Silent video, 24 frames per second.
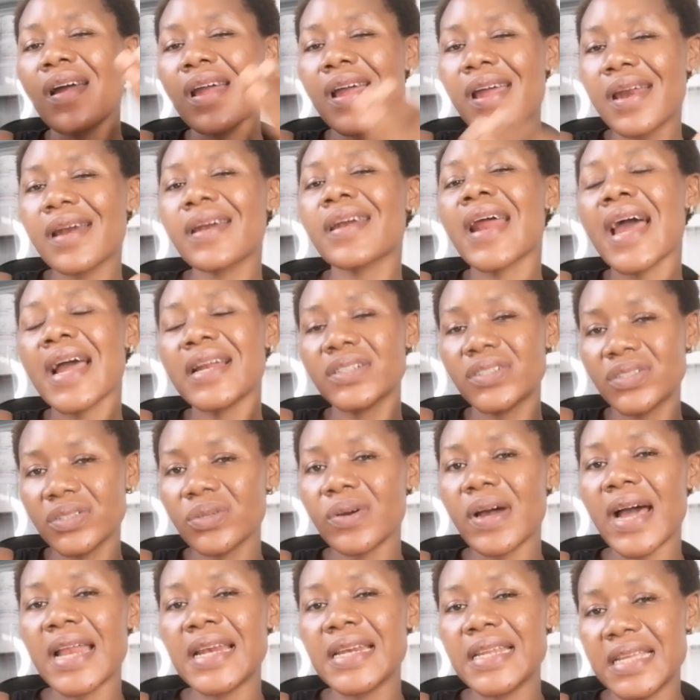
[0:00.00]

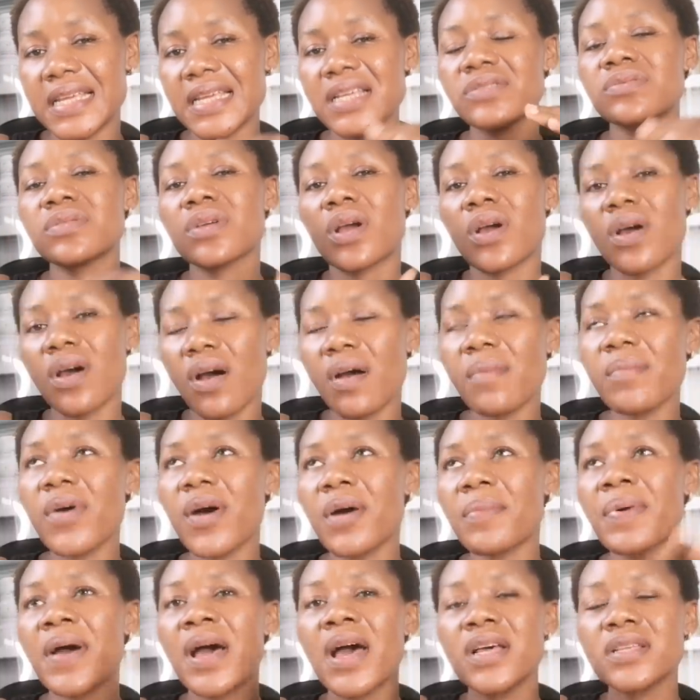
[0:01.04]
Gradually, it will come
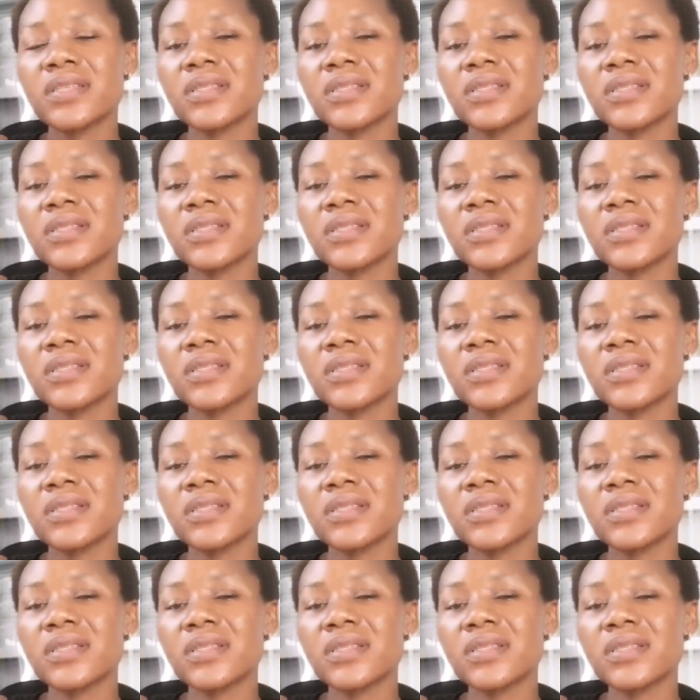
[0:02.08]
up.